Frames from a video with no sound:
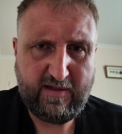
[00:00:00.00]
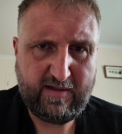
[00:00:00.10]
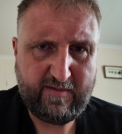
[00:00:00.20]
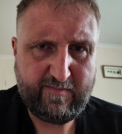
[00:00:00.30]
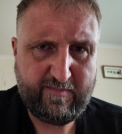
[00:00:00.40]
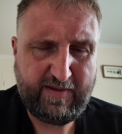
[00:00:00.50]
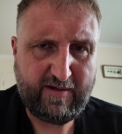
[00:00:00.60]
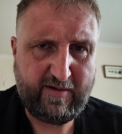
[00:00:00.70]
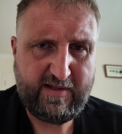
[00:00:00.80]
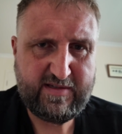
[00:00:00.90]

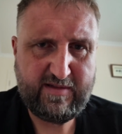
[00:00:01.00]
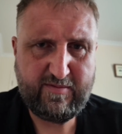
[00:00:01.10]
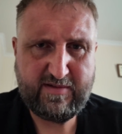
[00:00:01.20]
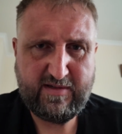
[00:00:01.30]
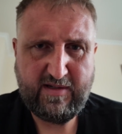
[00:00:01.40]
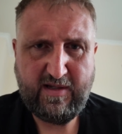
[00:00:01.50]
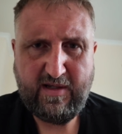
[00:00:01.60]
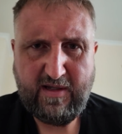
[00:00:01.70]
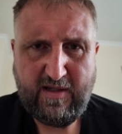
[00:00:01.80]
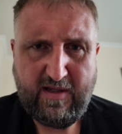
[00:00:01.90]
Being honest, it was
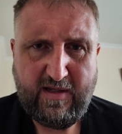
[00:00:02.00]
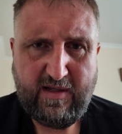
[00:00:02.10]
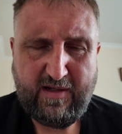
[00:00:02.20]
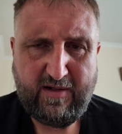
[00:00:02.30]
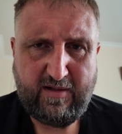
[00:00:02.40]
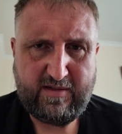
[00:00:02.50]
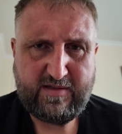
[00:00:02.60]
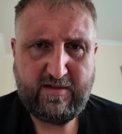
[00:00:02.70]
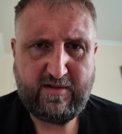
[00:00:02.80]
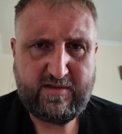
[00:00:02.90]

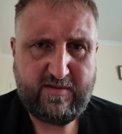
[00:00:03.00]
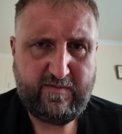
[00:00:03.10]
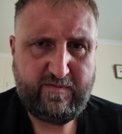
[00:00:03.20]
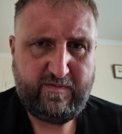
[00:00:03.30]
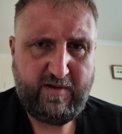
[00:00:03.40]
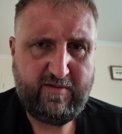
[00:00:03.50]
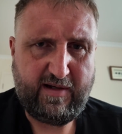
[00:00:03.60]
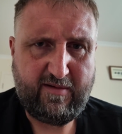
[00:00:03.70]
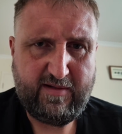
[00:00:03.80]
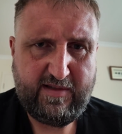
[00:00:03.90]
lots and lots of food
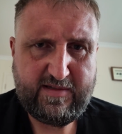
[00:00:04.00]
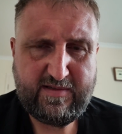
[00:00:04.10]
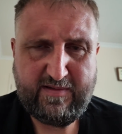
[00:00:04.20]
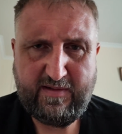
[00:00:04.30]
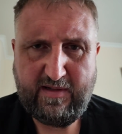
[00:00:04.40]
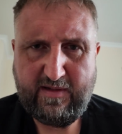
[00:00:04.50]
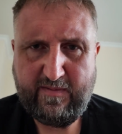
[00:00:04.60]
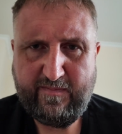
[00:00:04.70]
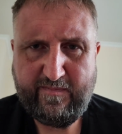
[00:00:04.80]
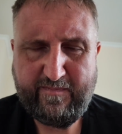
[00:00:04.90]
outlets,
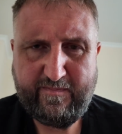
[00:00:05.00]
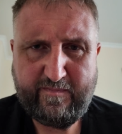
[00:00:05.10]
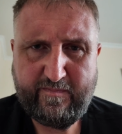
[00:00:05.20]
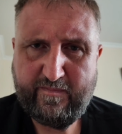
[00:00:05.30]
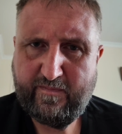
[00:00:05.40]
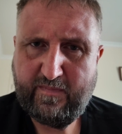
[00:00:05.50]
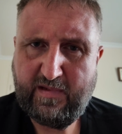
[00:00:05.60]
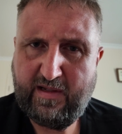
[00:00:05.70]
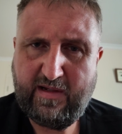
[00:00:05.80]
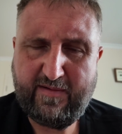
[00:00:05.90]
and
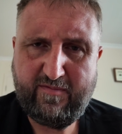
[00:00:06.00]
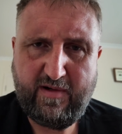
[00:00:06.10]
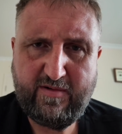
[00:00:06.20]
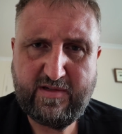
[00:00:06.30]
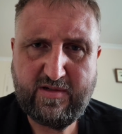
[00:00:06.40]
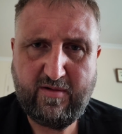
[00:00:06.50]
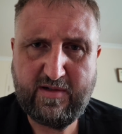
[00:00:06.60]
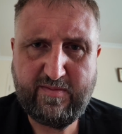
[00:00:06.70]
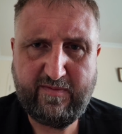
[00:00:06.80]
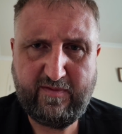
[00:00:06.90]
you'd have rows of
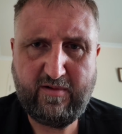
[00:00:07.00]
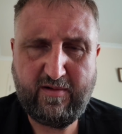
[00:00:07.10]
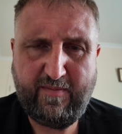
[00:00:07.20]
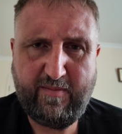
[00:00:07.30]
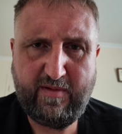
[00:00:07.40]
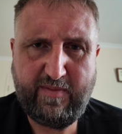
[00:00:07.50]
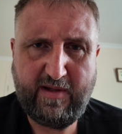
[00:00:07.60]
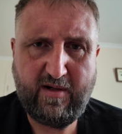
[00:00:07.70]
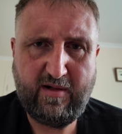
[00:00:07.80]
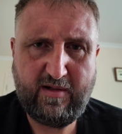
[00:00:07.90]
toilets. Before, I remember there
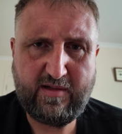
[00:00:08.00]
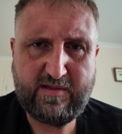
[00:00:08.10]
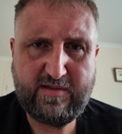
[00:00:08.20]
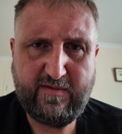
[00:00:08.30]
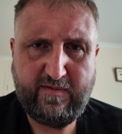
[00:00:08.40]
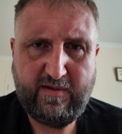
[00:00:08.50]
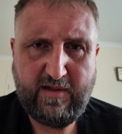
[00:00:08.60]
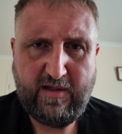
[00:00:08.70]
being lots of